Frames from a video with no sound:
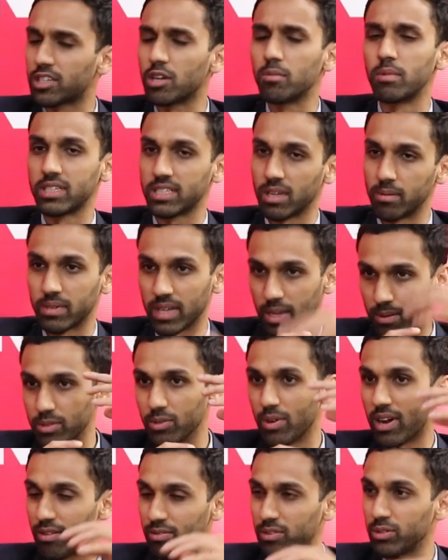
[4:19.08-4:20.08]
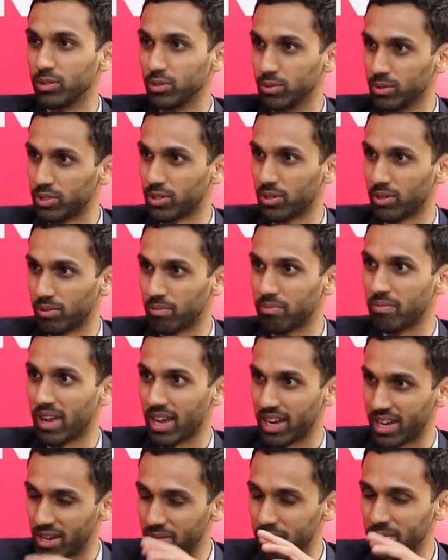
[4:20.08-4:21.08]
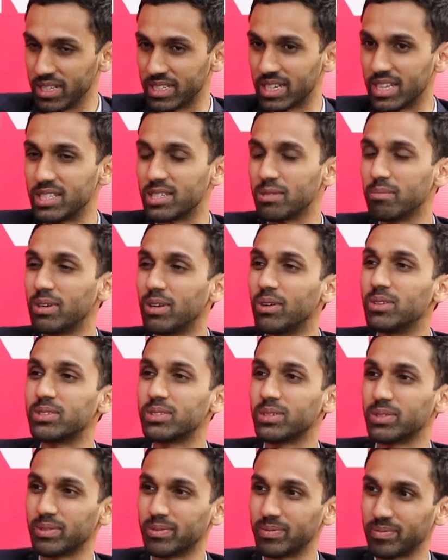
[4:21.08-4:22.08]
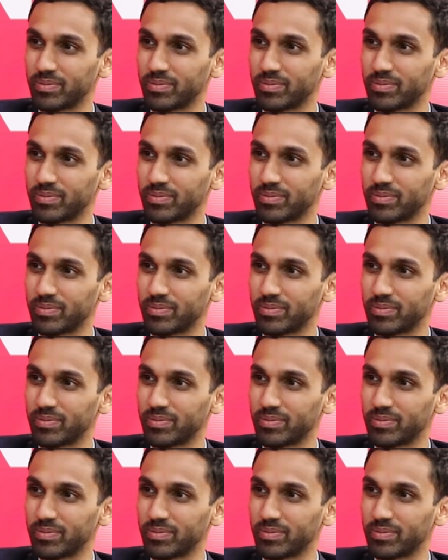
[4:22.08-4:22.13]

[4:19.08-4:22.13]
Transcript: But sometimes you have to use your head and be sensible also.